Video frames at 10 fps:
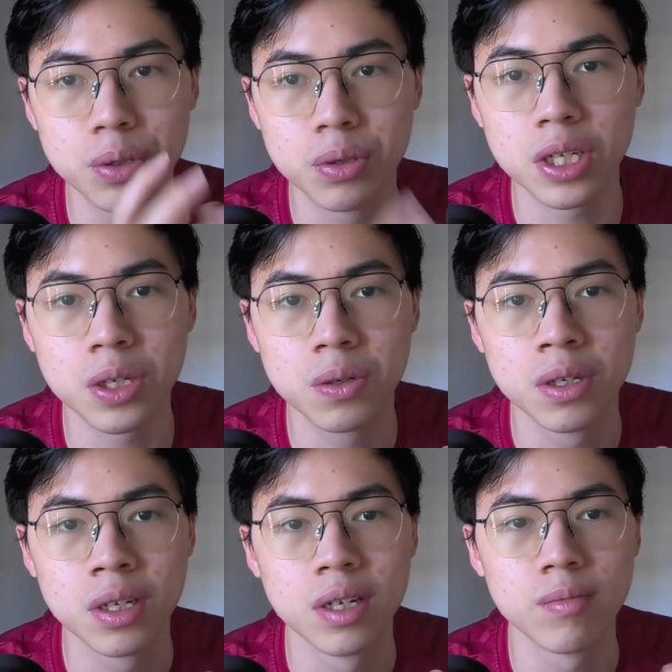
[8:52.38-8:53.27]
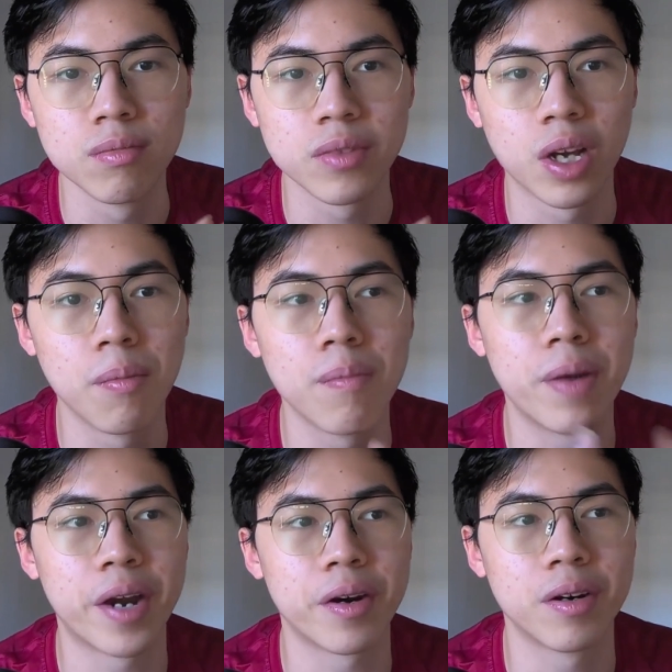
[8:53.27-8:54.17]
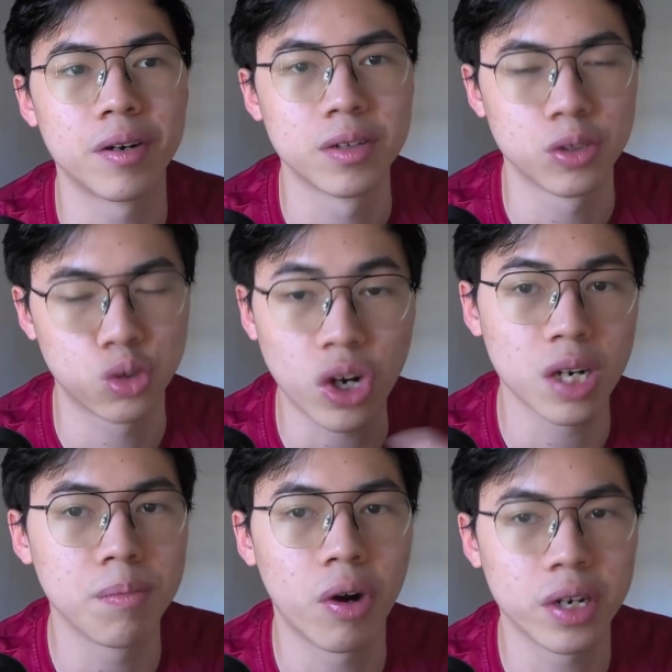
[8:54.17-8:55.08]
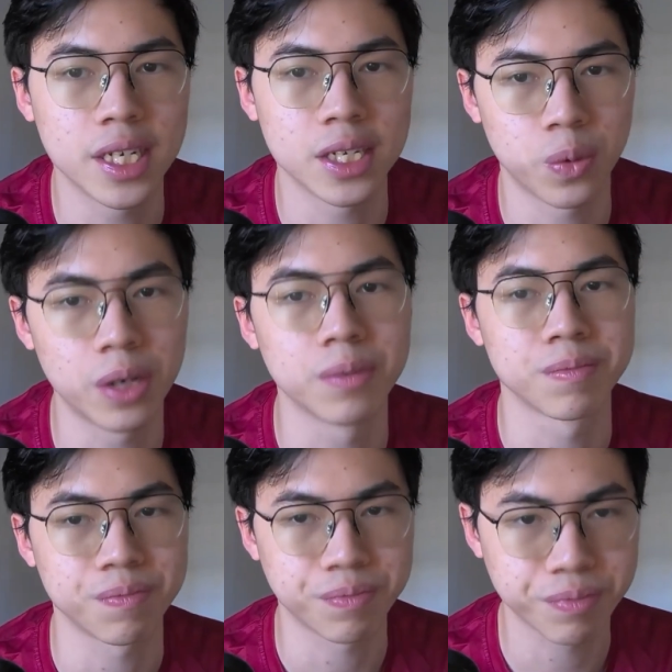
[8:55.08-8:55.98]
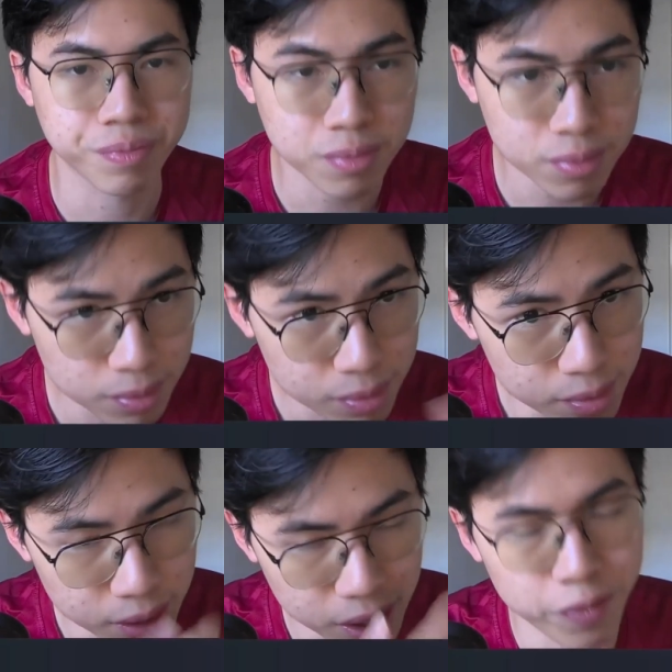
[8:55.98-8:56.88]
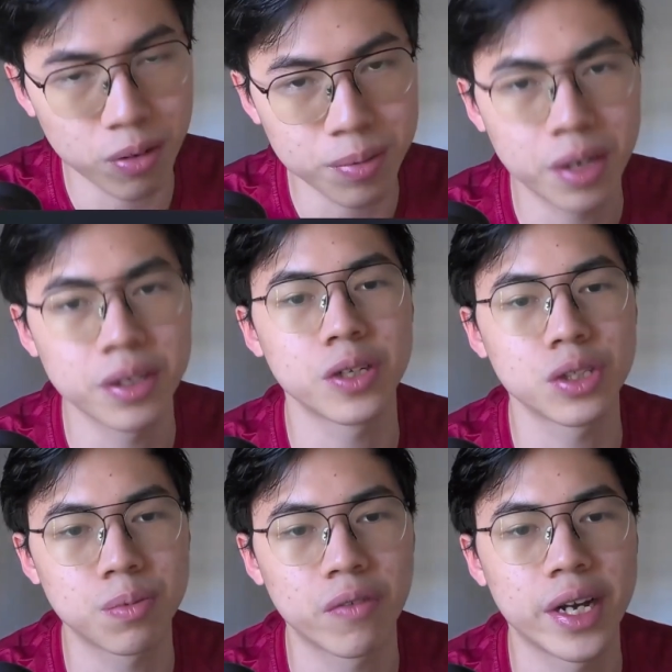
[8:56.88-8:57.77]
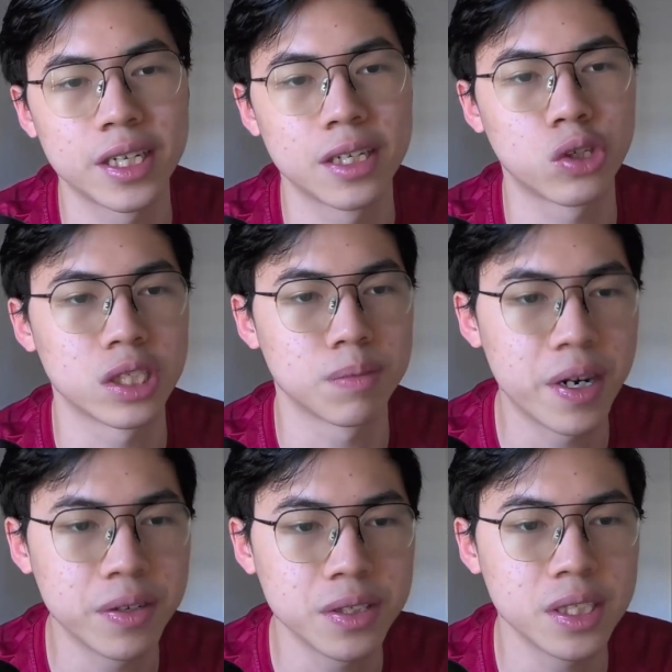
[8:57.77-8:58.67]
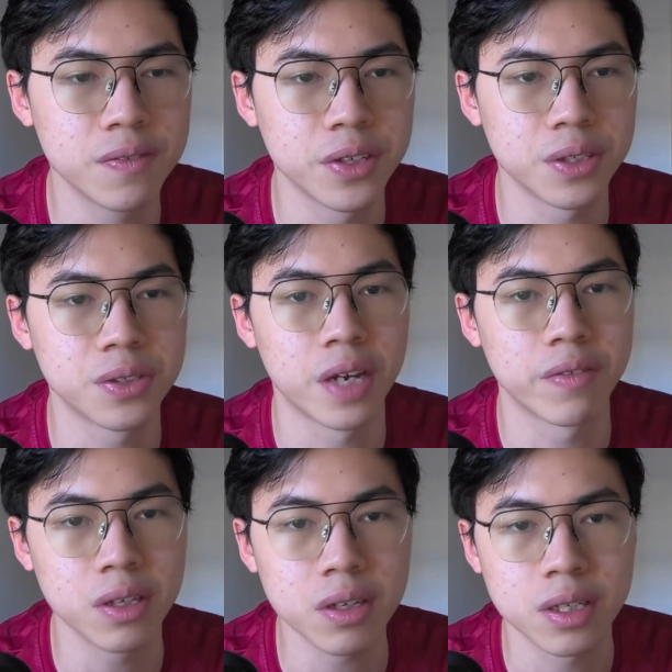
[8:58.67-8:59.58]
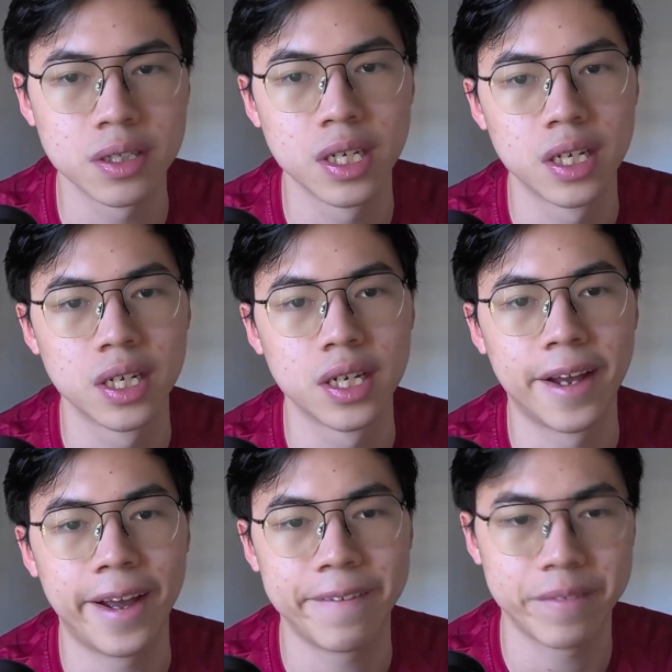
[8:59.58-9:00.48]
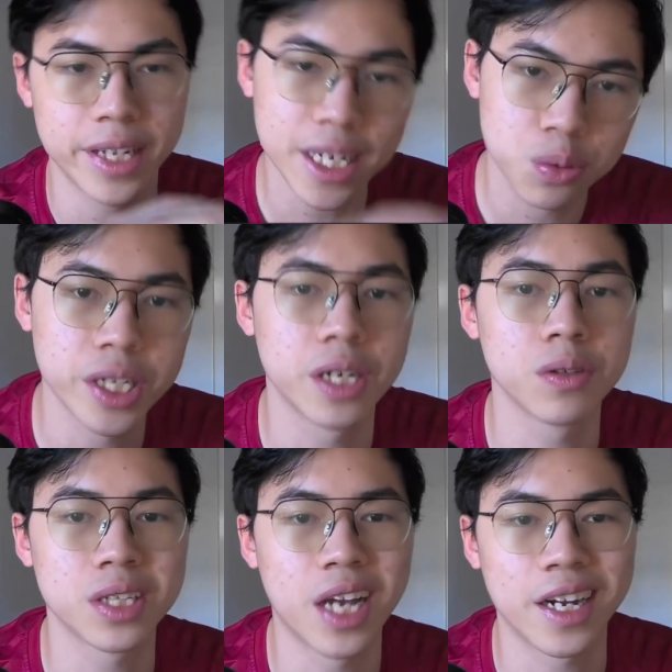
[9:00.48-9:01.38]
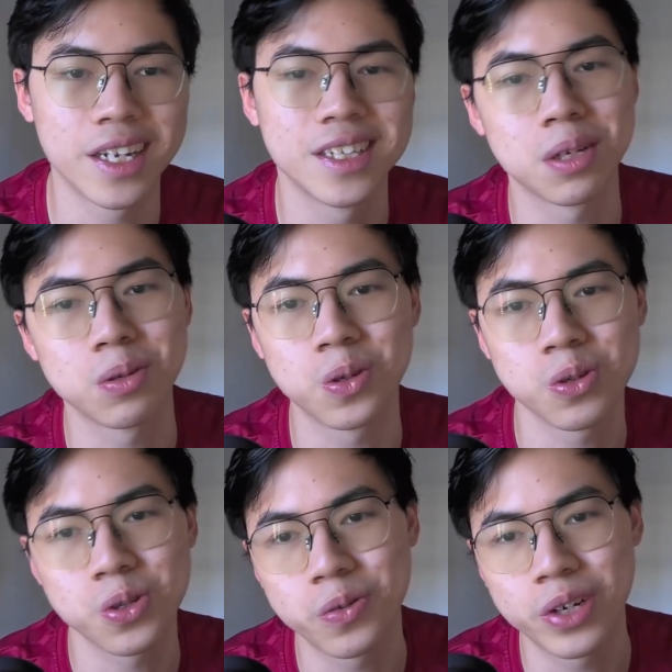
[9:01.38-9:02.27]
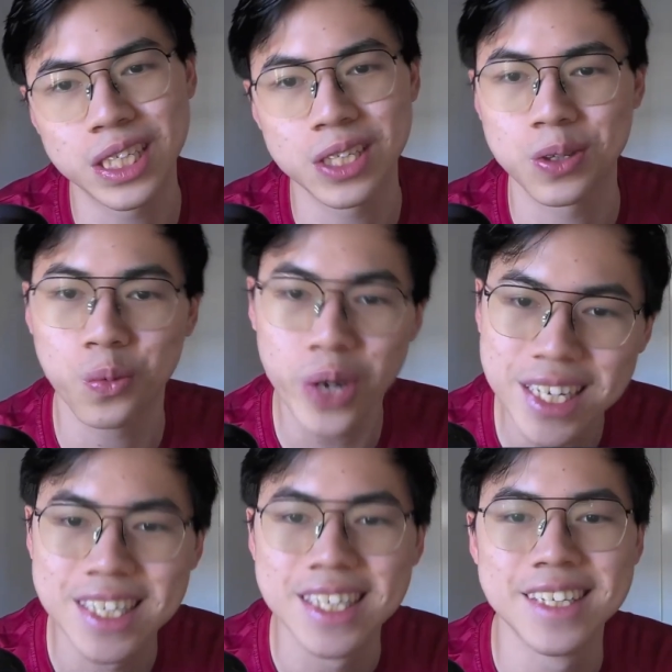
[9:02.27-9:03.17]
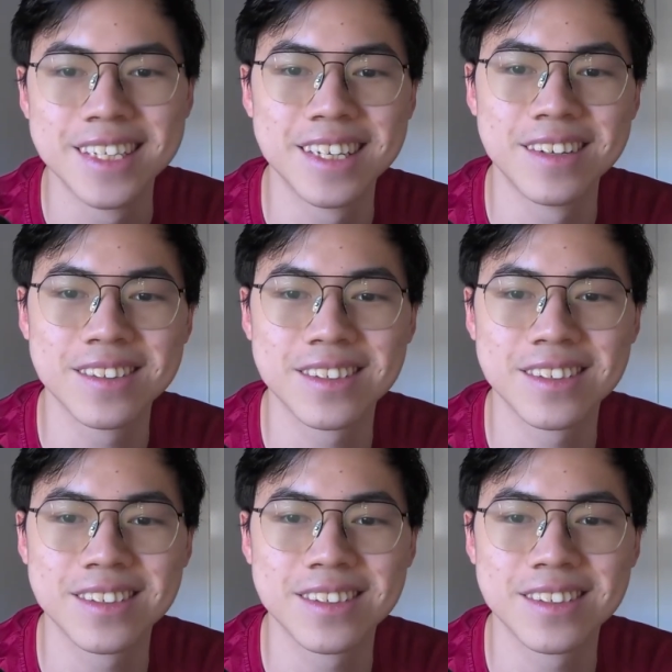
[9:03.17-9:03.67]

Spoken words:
building you a more better, stronger body as well. And from there, they also provided a transparency for you to have a look. And the next one they also target is also related to weight. They